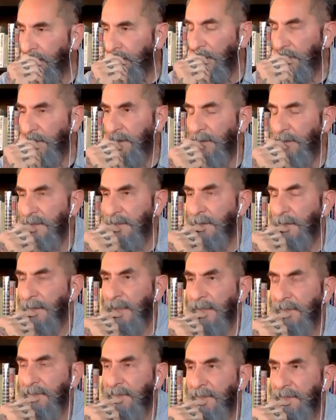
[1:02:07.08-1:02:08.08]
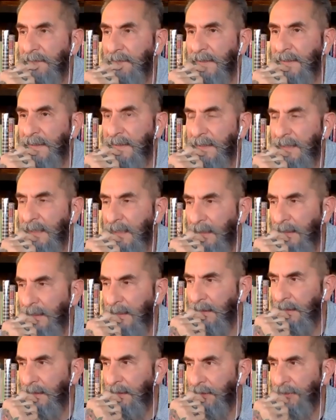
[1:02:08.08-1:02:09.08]
She was in her late 50s
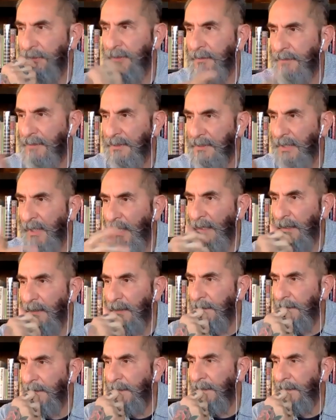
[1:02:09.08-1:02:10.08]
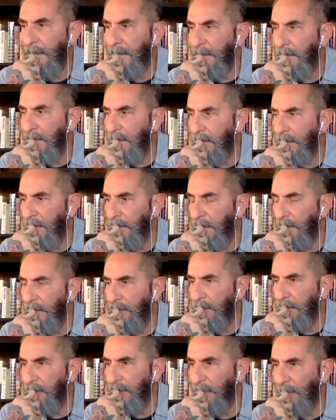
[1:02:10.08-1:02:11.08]
and uh, she heard the talk and uh,
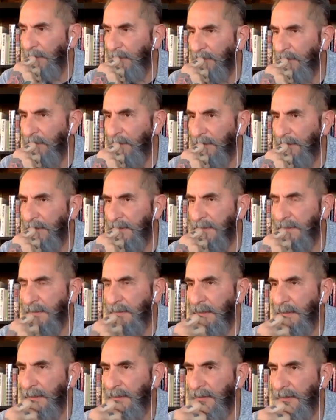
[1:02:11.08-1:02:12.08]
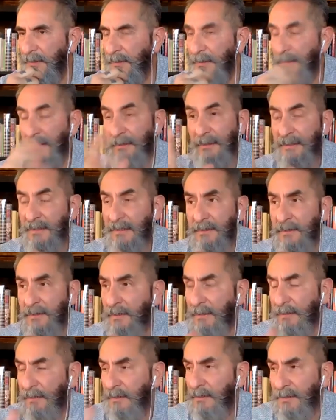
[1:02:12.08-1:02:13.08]
she came up to me. And she's, and she, this is,
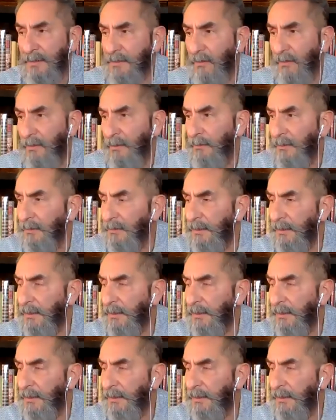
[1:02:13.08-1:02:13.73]
this is horrible.